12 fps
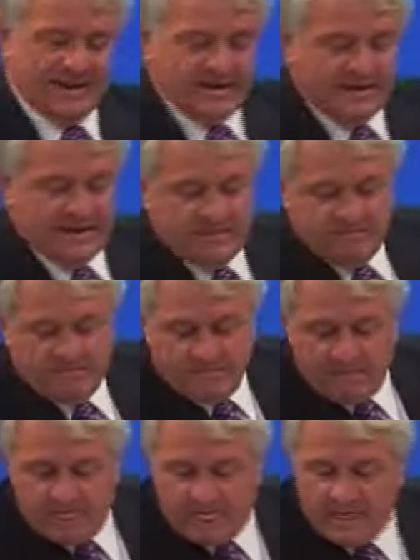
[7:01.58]
The
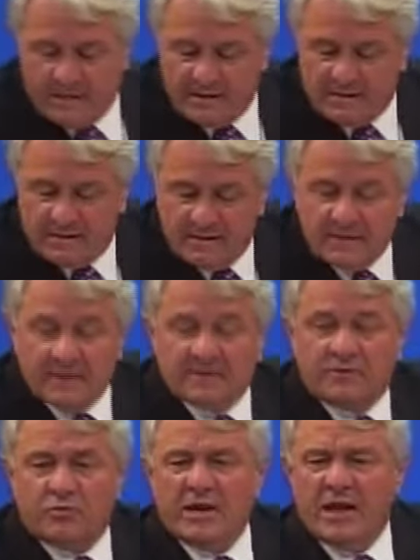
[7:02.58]

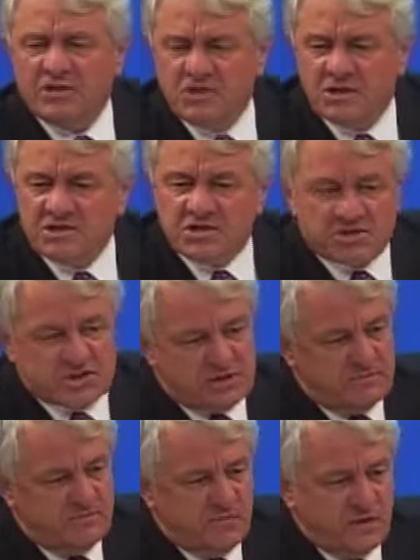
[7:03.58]
relational
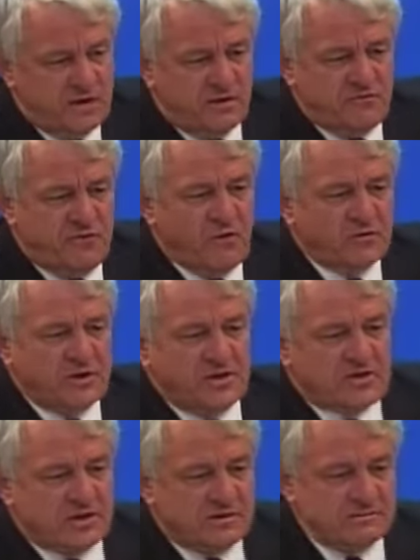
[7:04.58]
system, the
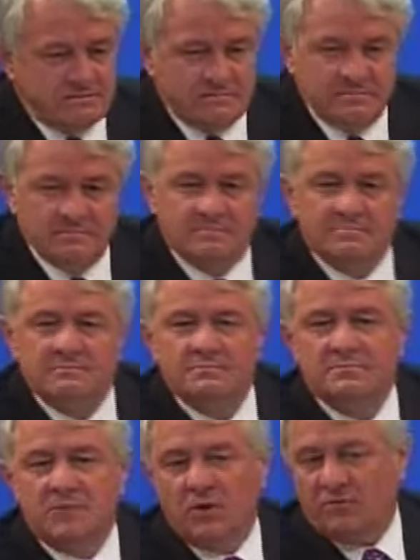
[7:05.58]
foundation
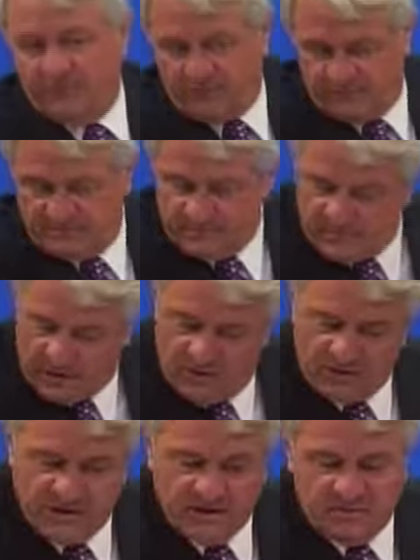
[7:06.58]
of
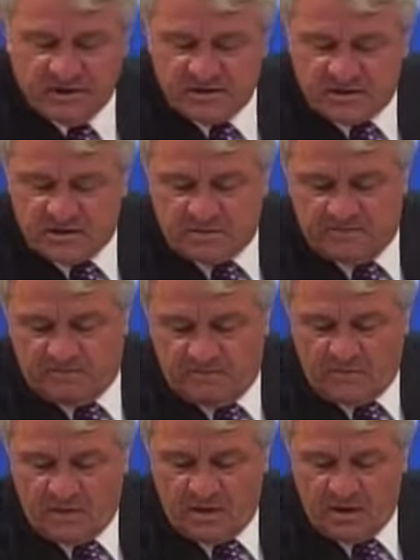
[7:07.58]
our databases,
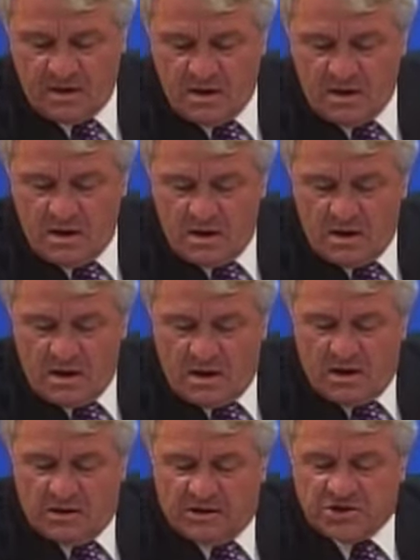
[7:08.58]

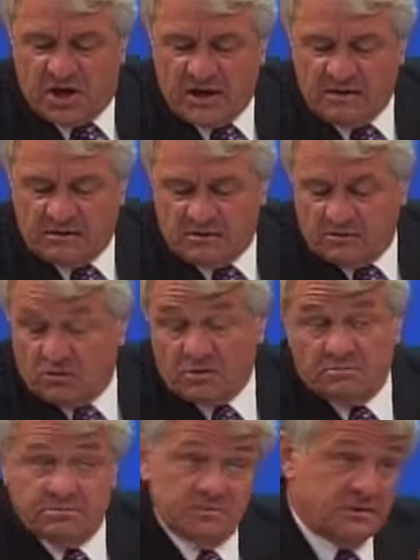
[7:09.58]
designed
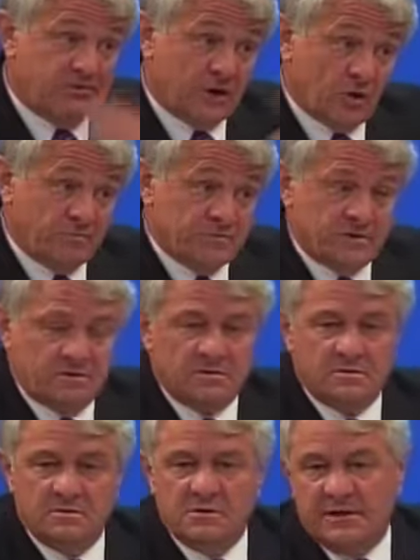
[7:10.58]
or developed,
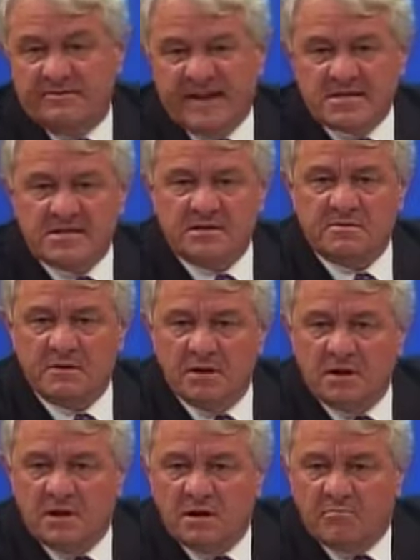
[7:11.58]
invented
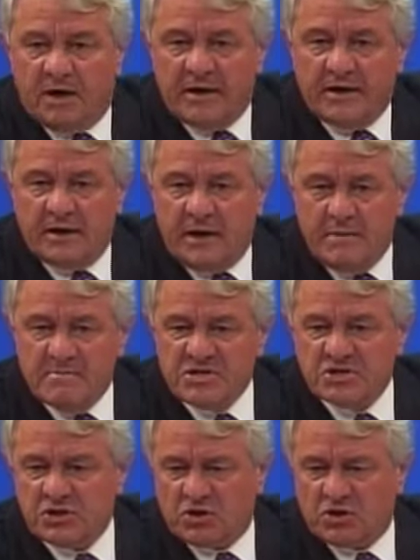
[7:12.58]
by a Mr.